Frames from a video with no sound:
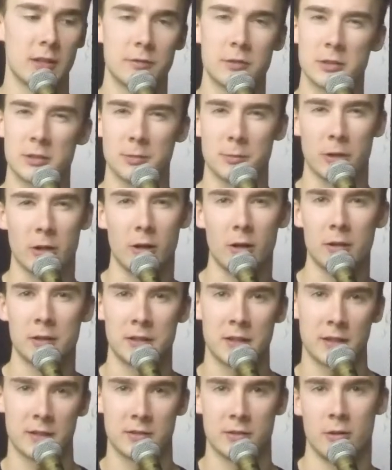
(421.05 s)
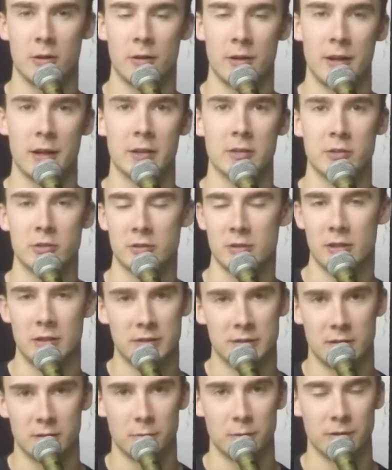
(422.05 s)
It just gives it some context to all the
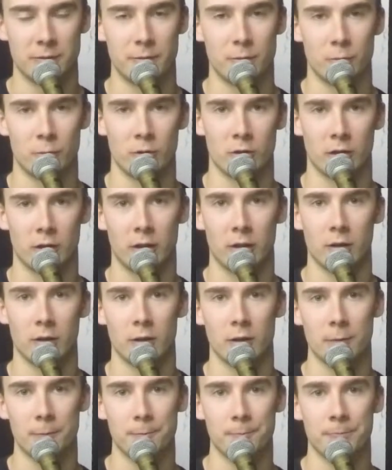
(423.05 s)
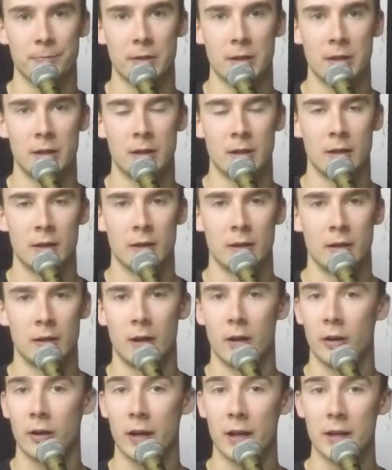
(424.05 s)
exercises that we've been working on.
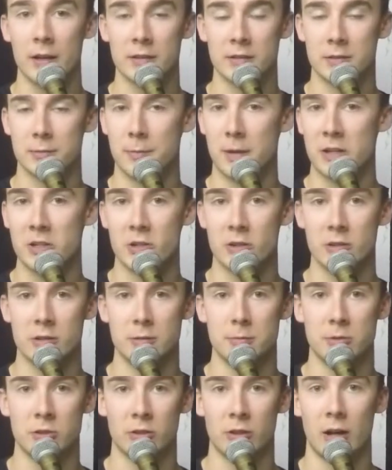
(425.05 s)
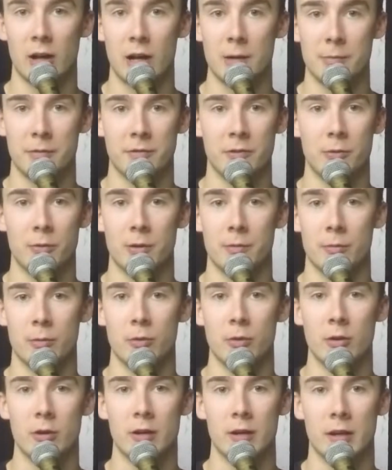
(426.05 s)
Okay, so make sure to subscribe if you
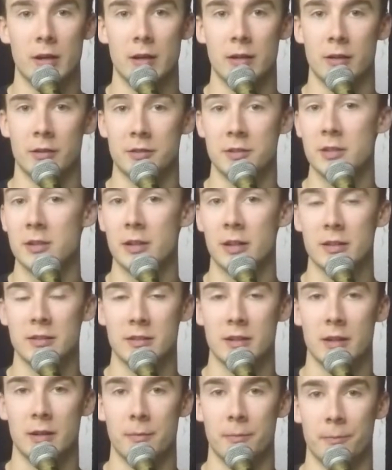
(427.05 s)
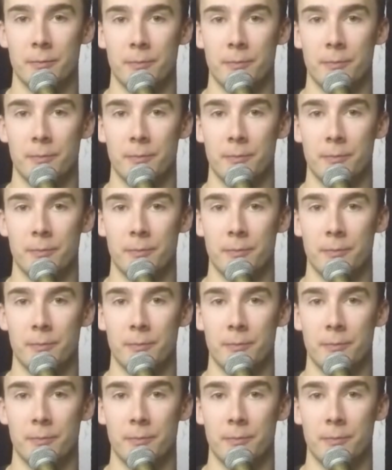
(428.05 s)
want more, and I'll see you next